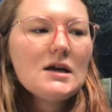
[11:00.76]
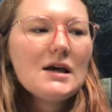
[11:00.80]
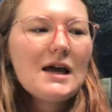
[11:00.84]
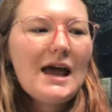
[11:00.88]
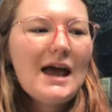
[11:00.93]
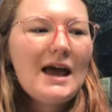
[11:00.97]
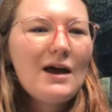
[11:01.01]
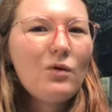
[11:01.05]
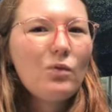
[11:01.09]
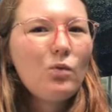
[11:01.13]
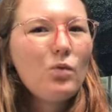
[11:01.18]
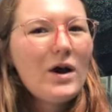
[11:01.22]

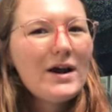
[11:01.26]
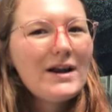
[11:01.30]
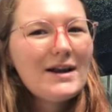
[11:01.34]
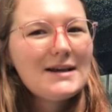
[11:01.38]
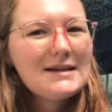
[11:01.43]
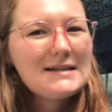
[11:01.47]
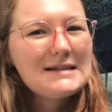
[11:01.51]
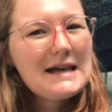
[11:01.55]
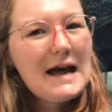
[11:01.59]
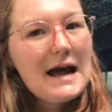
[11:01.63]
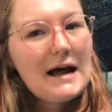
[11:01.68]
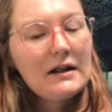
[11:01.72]
and what
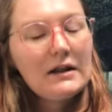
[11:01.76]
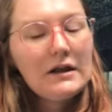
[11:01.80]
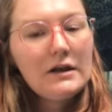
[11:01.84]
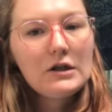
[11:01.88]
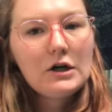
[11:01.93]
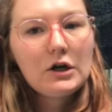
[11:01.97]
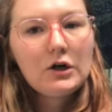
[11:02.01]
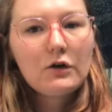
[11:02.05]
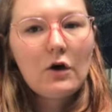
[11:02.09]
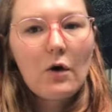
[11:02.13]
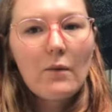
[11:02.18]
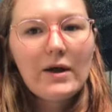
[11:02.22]
exactly
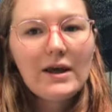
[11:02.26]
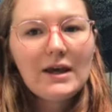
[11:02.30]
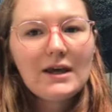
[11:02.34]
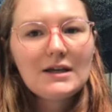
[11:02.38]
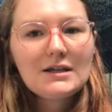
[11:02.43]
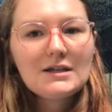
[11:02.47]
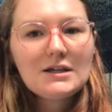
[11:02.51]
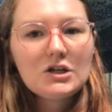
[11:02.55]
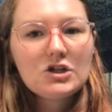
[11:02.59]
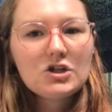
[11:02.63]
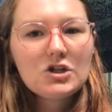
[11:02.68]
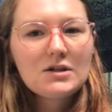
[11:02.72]
the growing
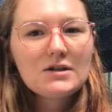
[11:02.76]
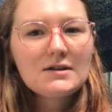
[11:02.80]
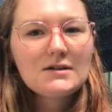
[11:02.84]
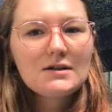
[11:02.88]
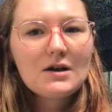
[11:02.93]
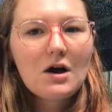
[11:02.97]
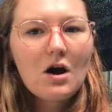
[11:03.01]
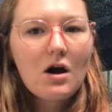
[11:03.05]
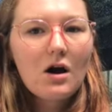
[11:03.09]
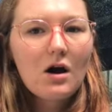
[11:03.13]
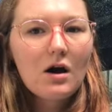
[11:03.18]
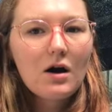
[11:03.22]
conditions
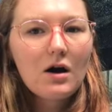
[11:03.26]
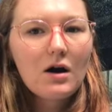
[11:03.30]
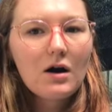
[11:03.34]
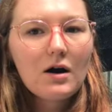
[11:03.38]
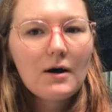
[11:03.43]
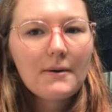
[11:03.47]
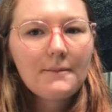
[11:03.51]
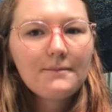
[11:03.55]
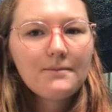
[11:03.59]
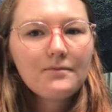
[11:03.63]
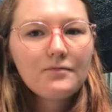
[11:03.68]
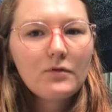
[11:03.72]

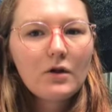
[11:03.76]
are,